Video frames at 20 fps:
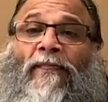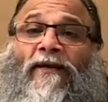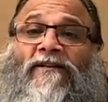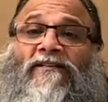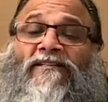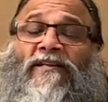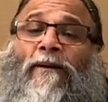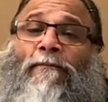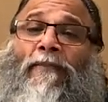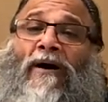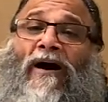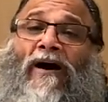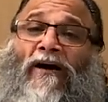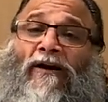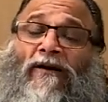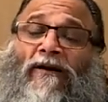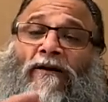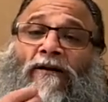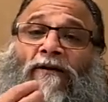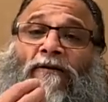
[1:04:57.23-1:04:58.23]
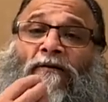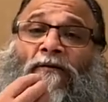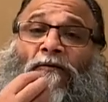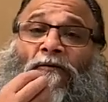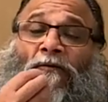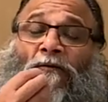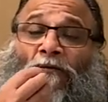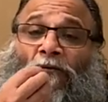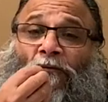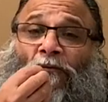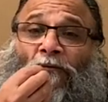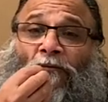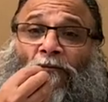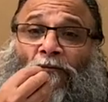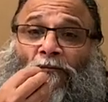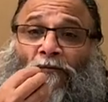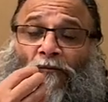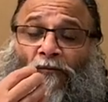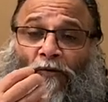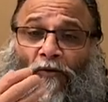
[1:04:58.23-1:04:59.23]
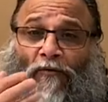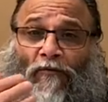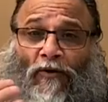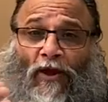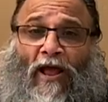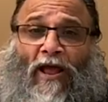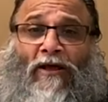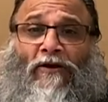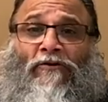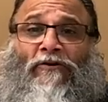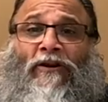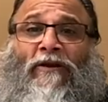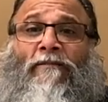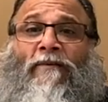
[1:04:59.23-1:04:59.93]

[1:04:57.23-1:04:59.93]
some are angry